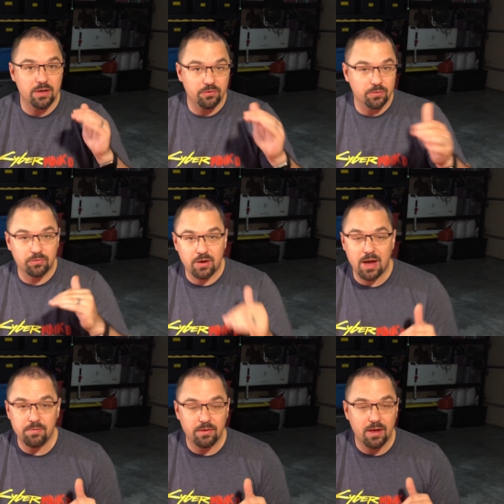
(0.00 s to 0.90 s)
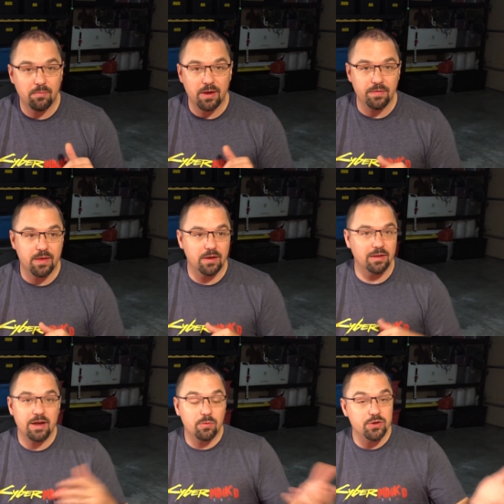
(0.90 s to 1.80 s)
You subscribe to them, and then
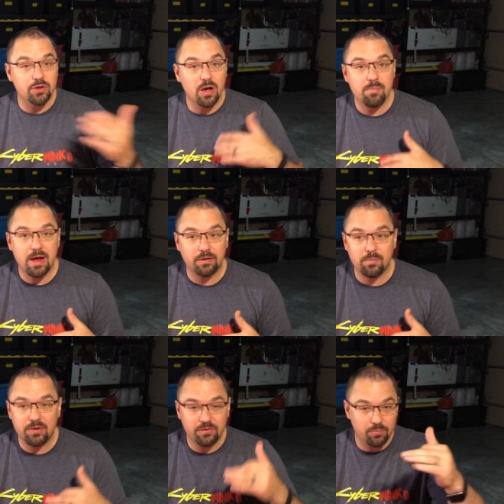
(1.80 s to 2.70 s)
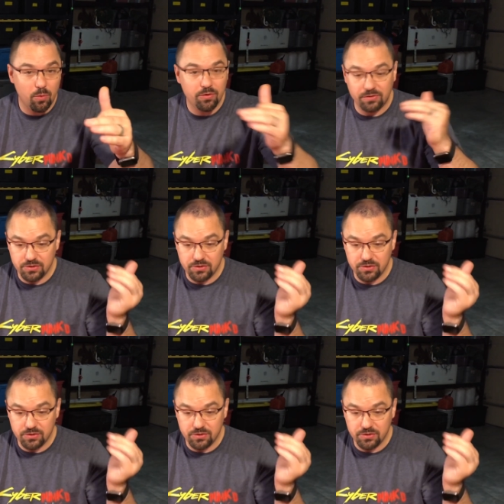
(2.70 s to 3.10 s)
later when you come back to the message boards and